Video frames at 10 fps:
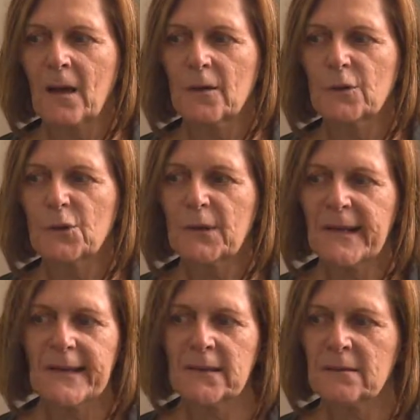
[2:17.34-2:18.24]

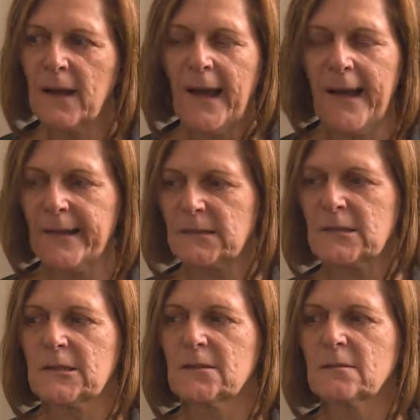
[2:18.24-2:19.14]
looking at,
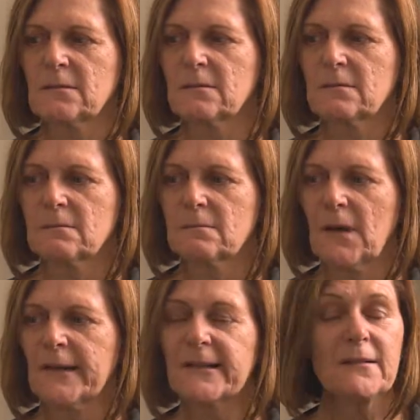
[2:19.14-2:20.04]

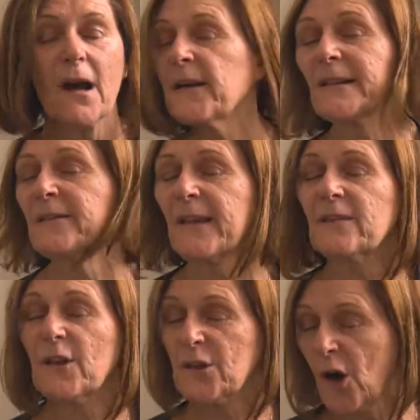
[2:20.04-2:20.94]
I didn't think
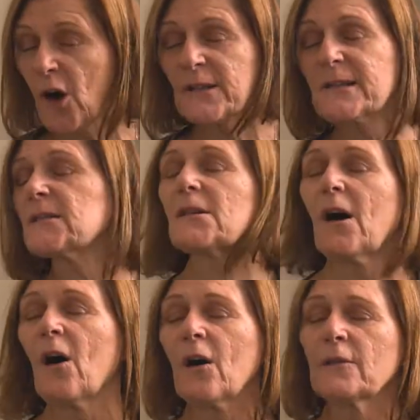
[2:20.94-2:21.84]
the cost
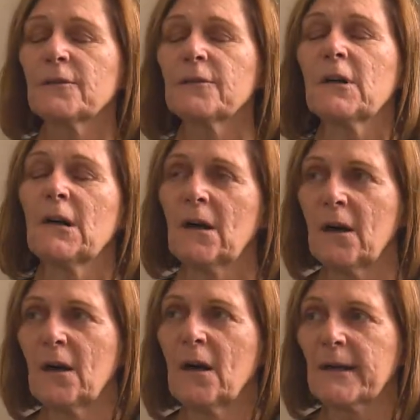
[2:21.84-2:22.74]
of
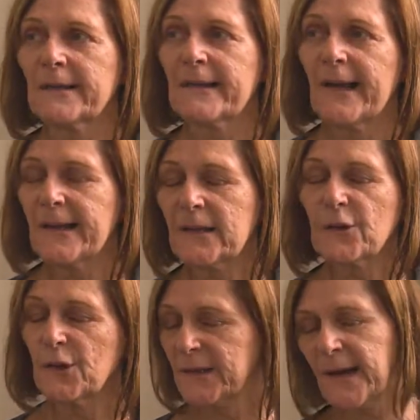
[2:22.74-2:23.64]
getting
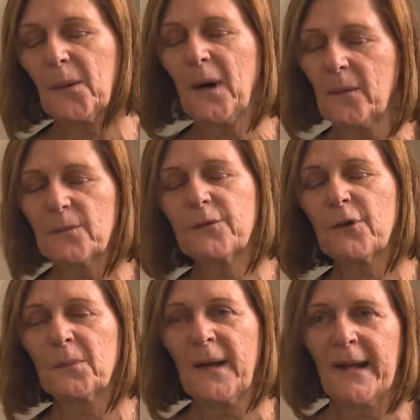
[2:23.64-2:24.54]
you to come up
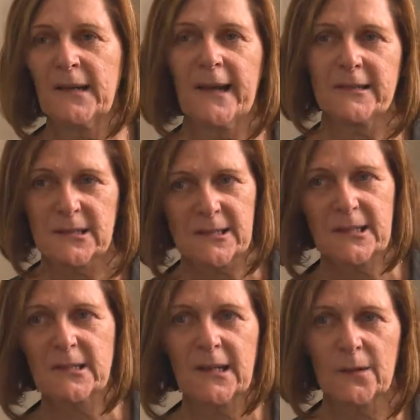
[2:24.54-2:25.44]
from Adelaide to
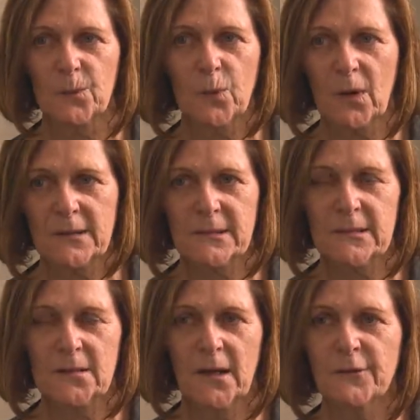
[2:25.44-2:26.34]
Sydney was
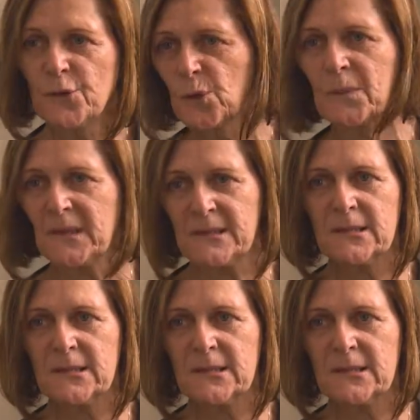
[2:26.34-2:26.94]
enormous,